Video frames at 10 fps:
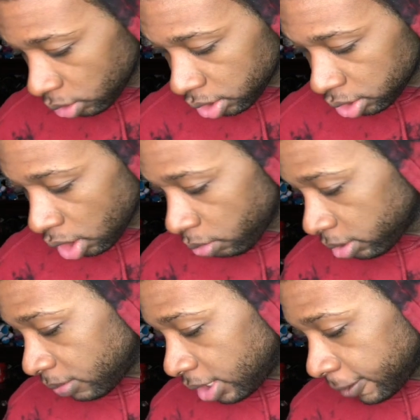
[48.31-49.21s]
the show
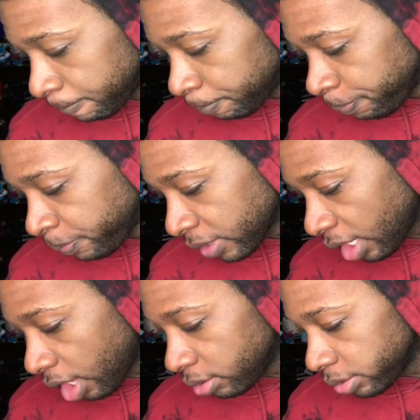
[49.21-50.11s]
with me.
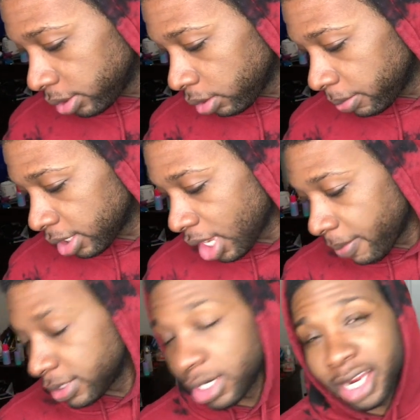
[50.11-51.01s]
I'll do a little bit of
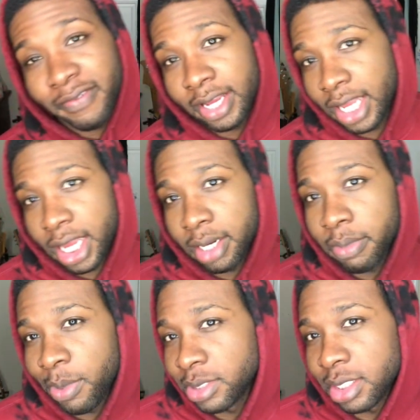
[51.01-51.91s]
commentary if I can,
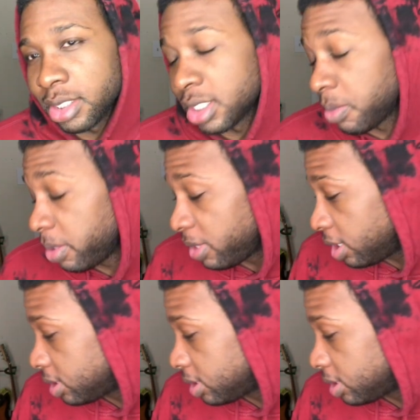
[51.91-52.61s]
but mostly it's just gonna be me